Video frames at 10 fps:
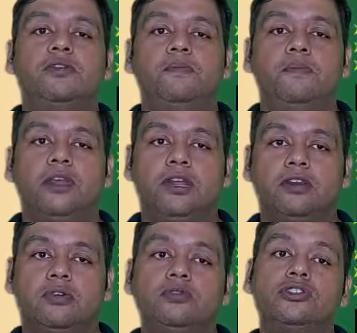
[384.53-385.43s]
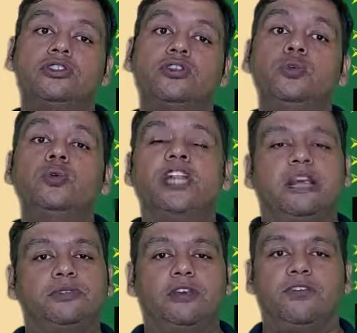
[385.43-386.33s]
group includes two
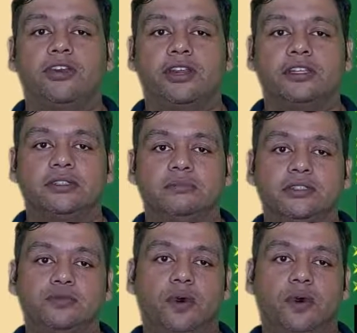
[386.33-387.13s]
types of organisms.